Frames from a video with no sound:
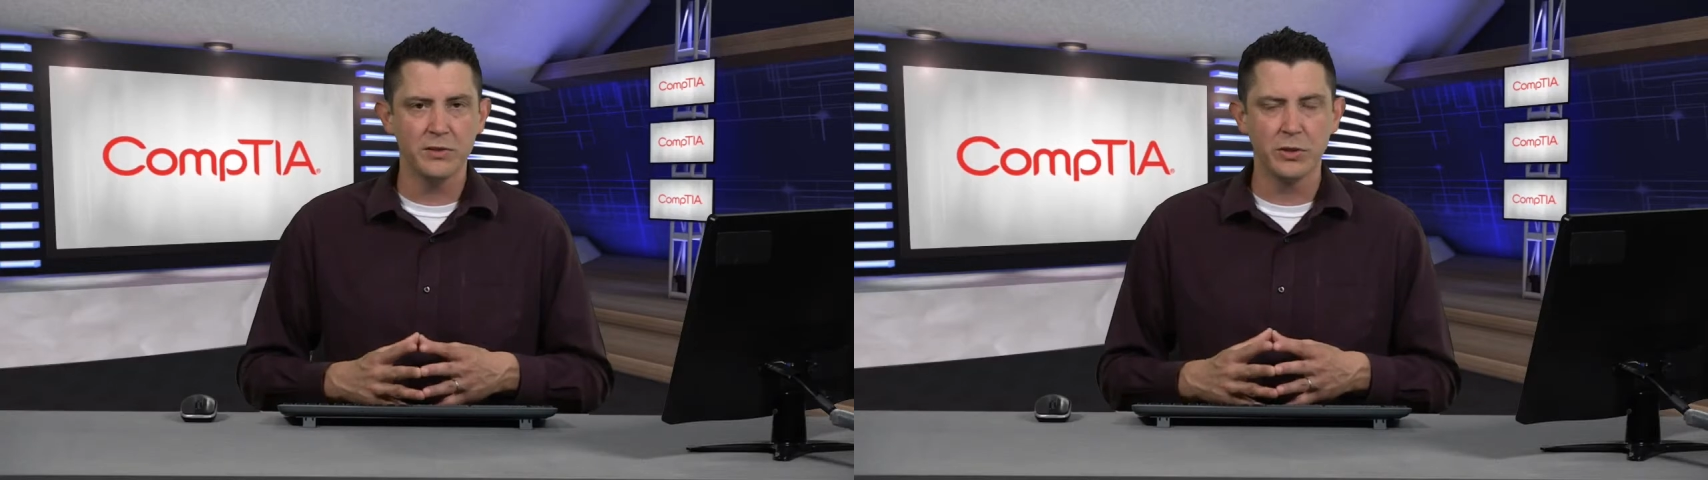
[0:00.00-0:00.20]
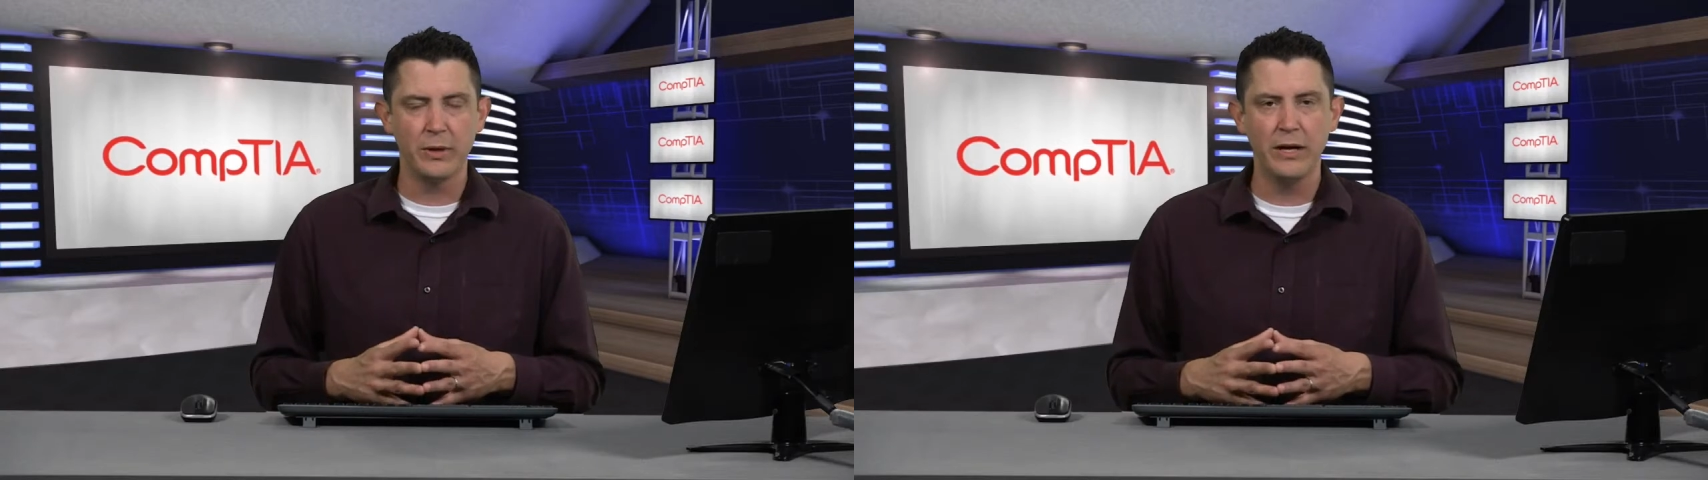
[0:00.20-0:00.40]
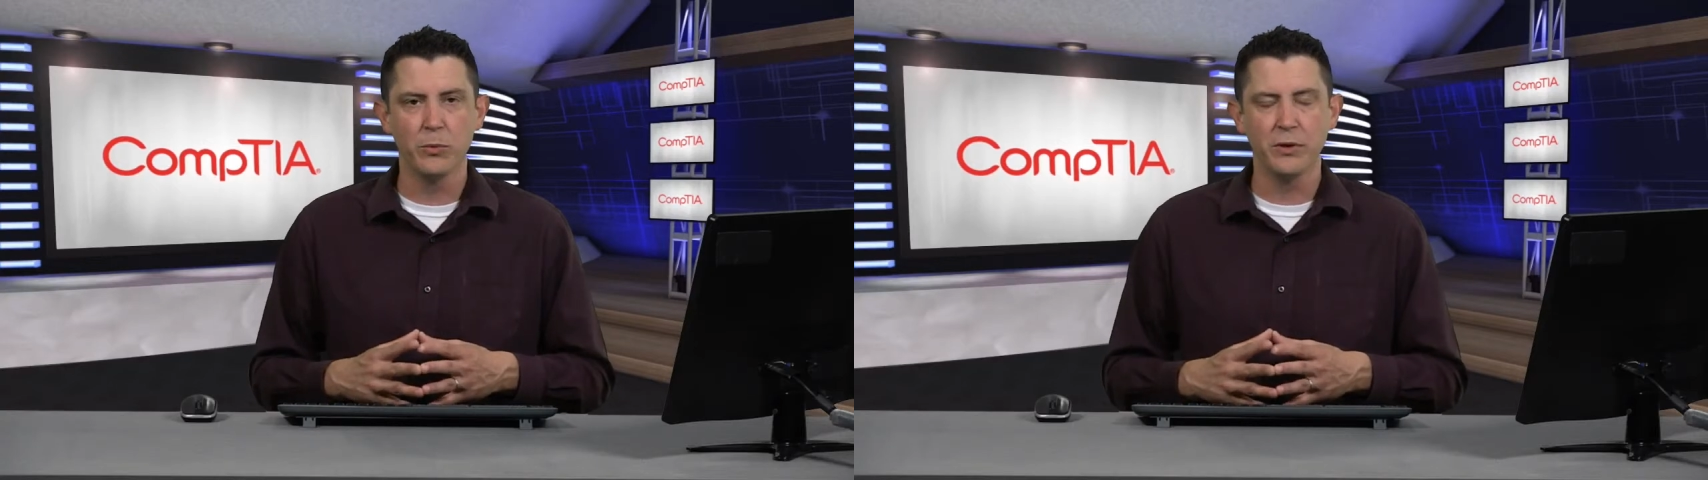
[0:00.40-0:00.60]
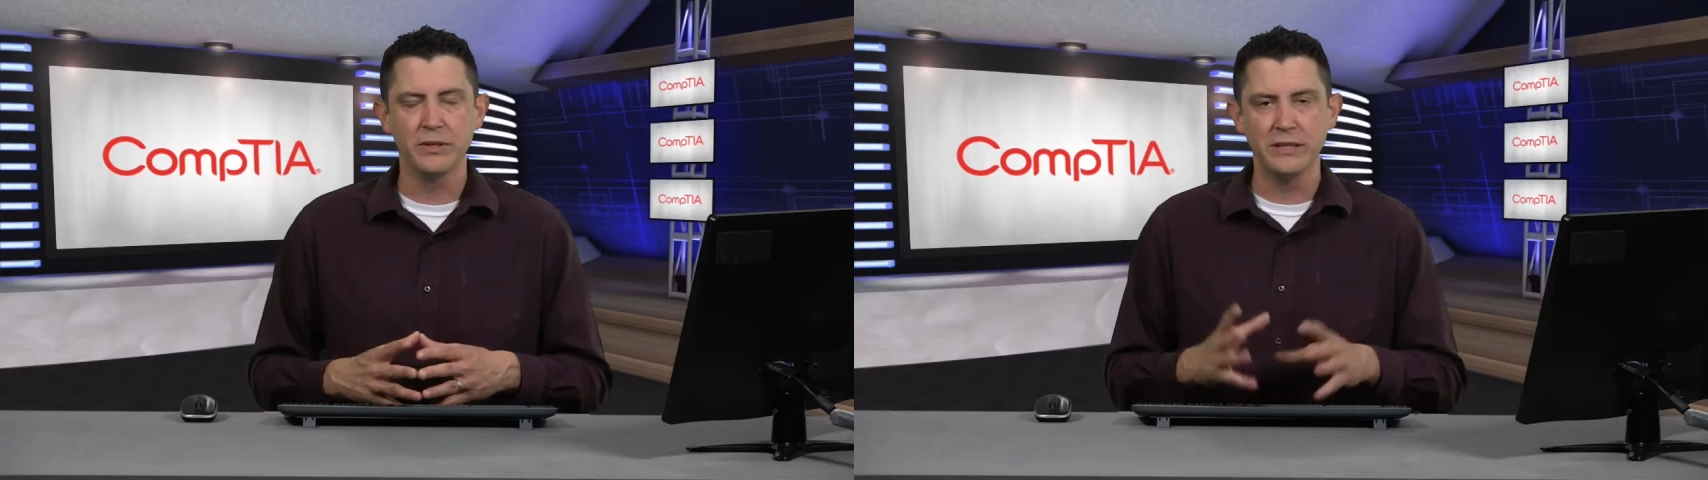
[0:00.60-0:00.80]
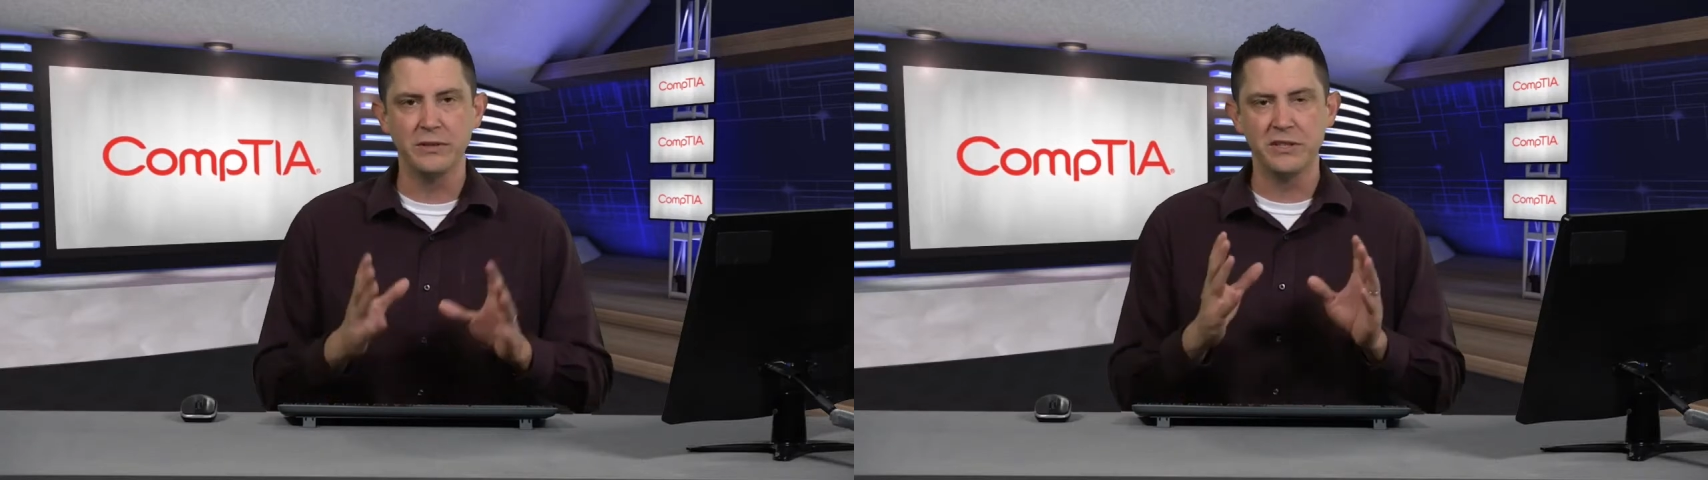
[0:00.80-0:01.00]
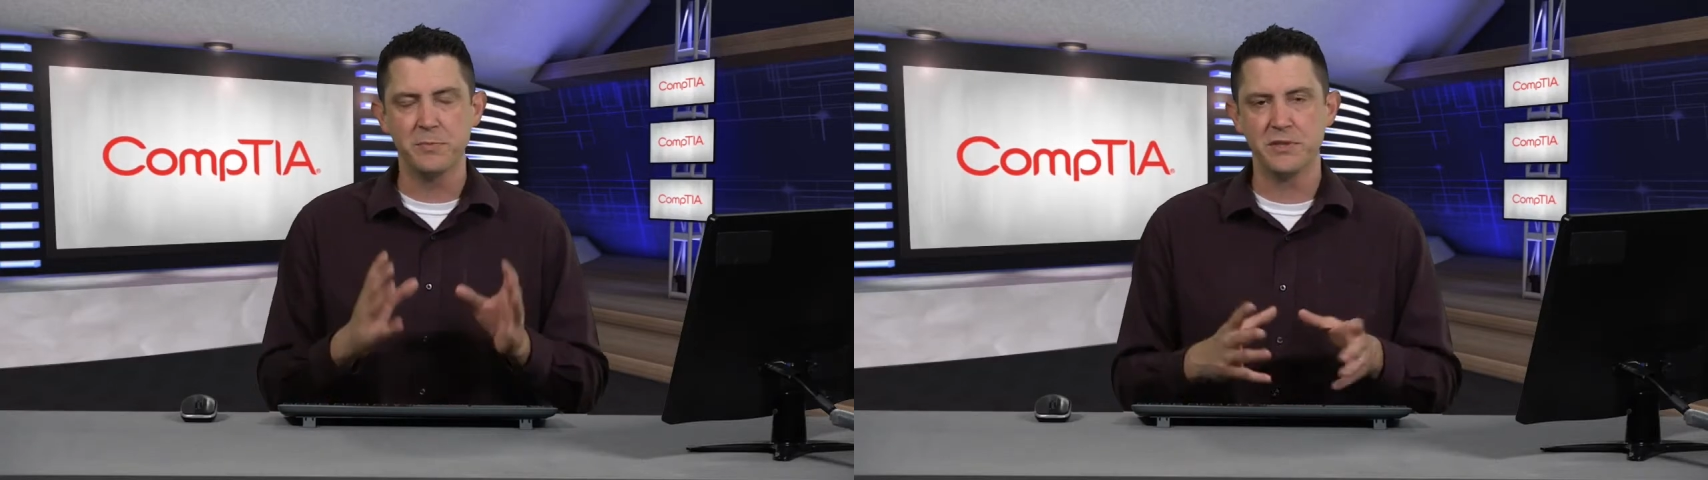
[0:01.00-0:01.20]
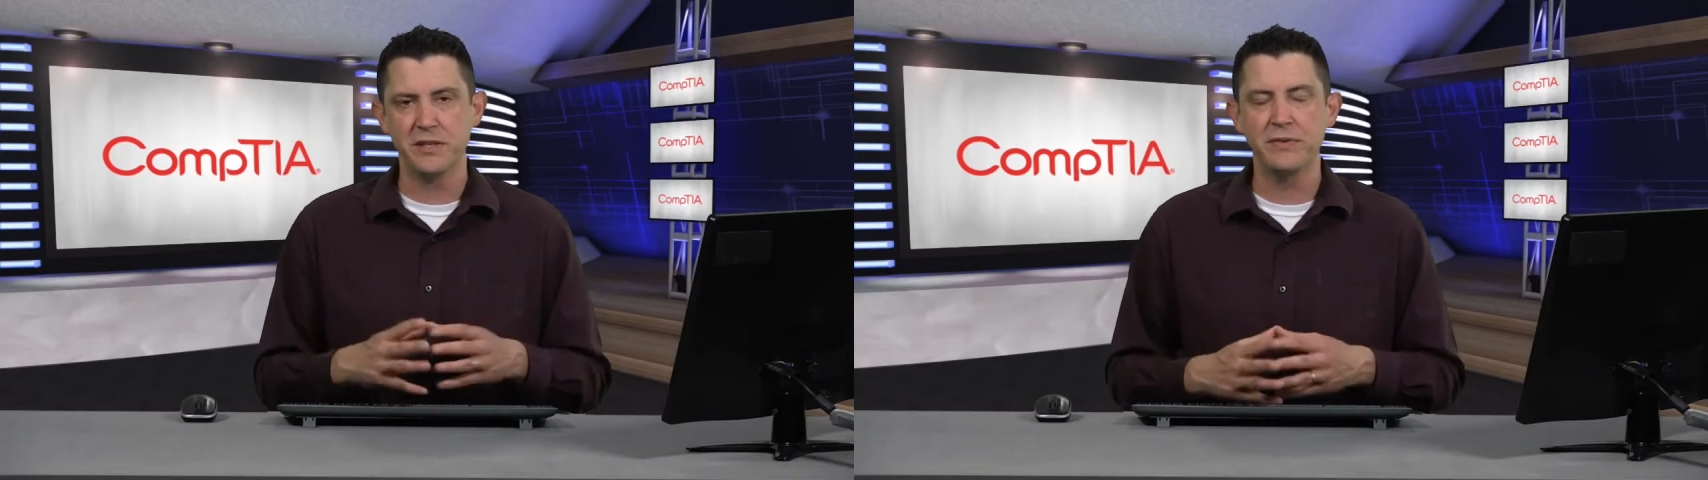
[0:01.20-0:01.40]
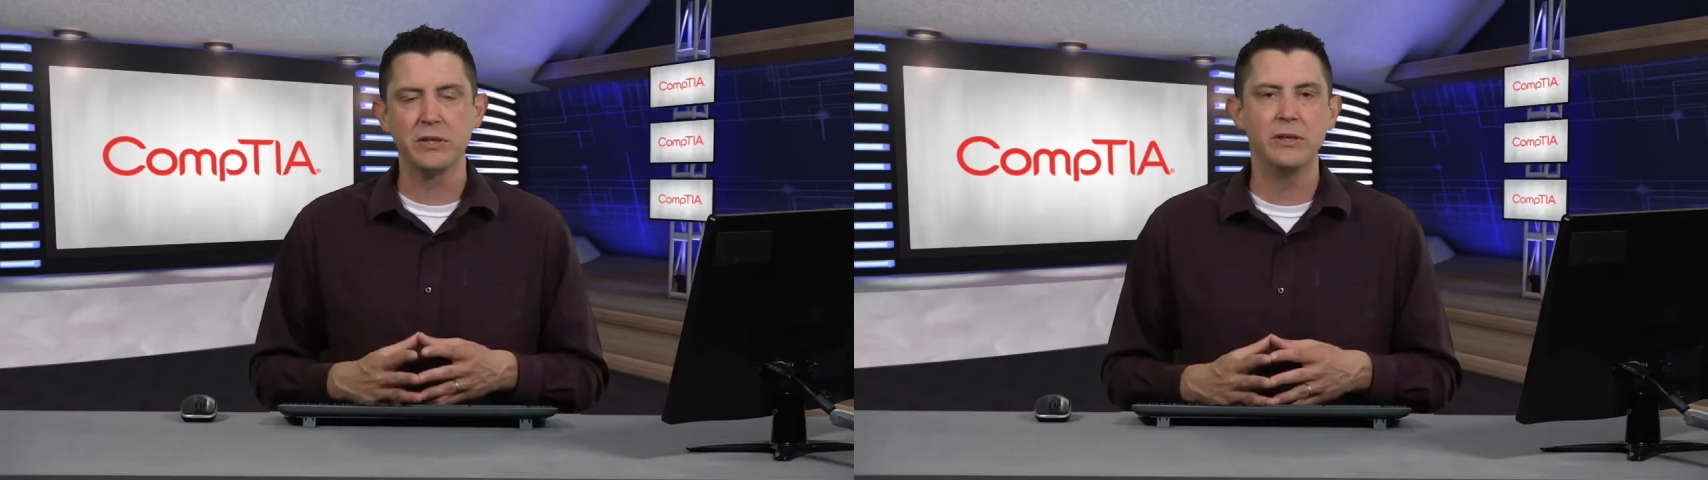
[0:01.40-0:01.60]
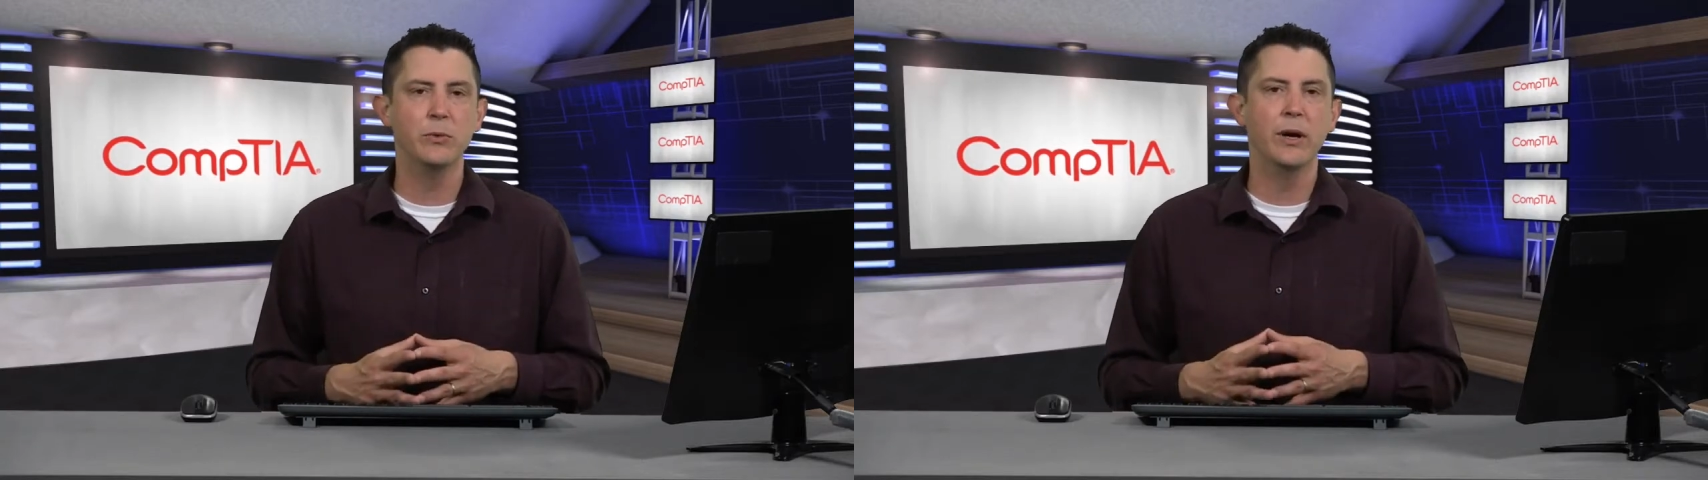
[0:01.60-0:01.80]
So here we're dealing specifically